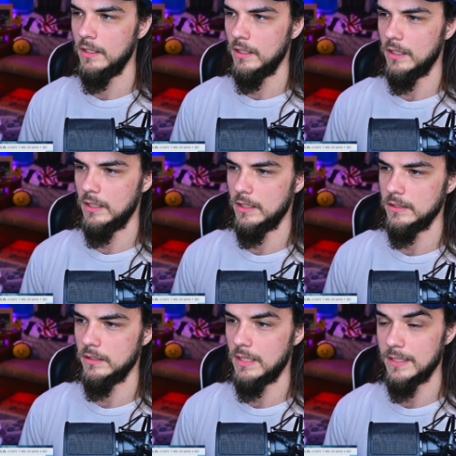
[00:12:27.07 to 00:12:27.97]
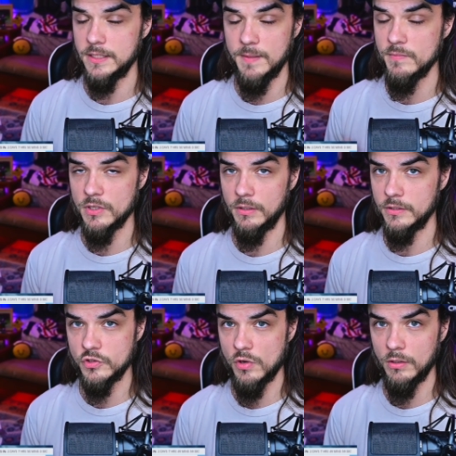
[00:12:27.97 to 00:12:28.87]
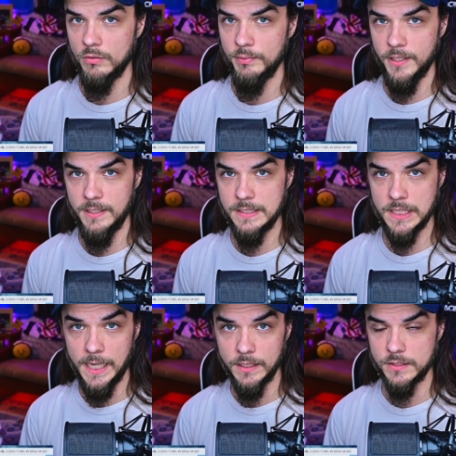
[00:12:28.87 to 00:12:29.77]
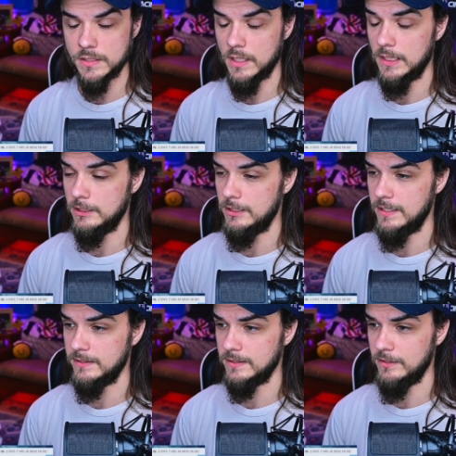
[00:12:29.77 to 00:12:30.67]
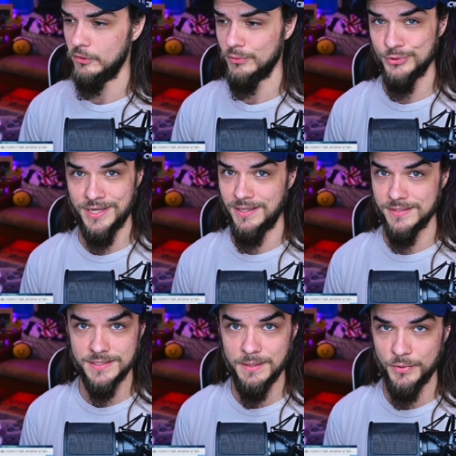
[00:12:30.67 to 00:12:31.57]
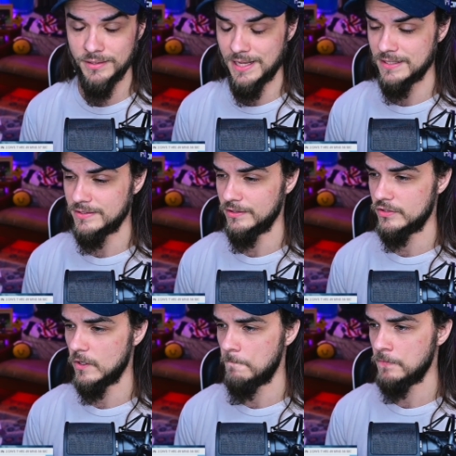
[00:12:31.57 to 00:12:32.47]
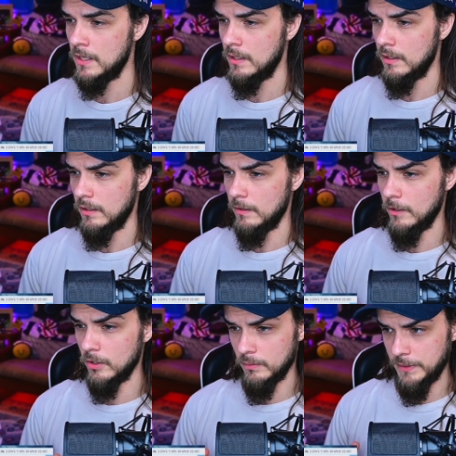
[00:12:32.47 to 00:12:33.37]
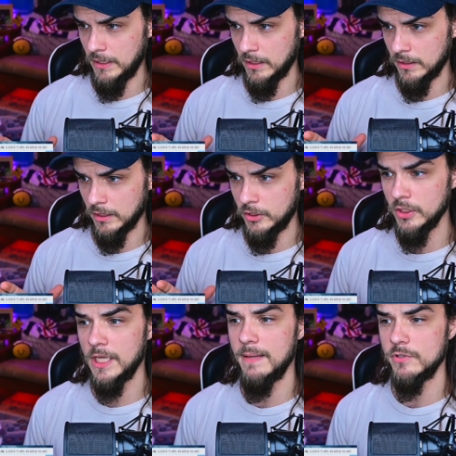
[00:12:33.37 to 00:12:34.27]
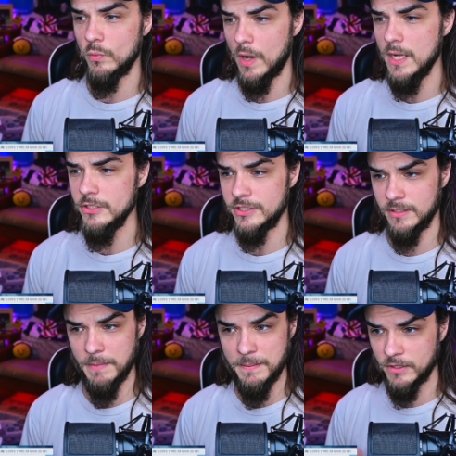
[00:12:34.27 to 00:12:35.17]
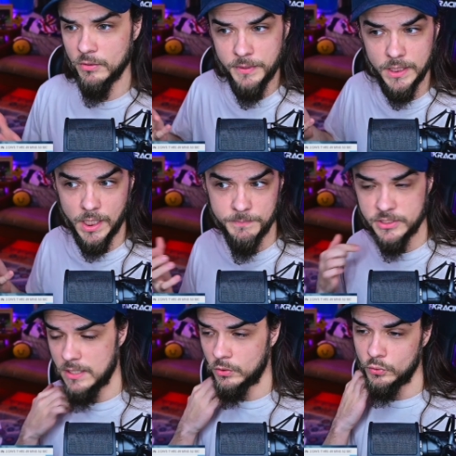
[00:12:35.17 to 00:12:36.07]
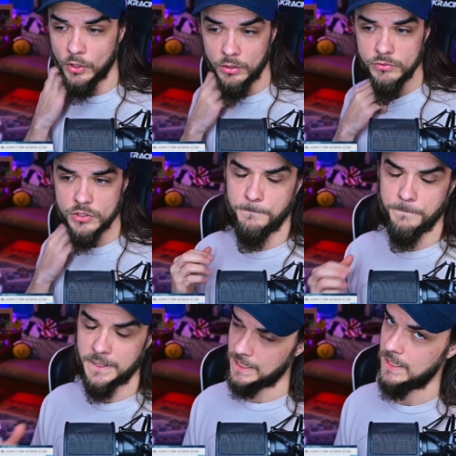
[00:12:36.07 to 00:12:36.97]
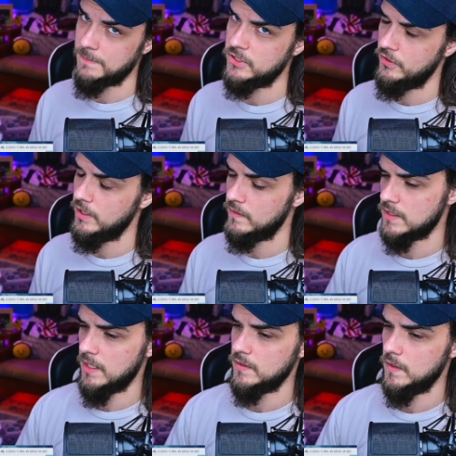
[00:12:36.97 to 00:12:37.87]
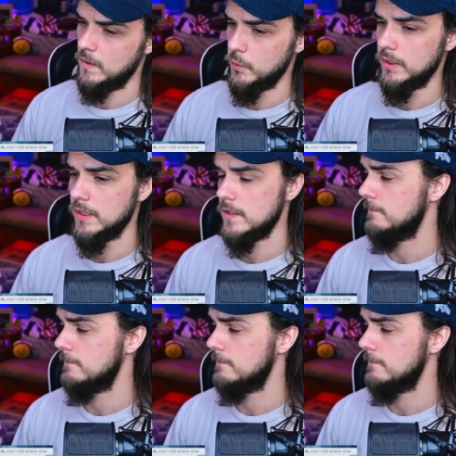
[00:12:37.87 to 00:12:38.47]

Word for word: uh, a lot of teams are going to struggle playing the Tigers, uh, and you know, it was kind of the same way last year. So it'll be a, a good game to watch. Maybe there'll be an upset, who knows? But again, I'm still thinking the Tigers are going to win this.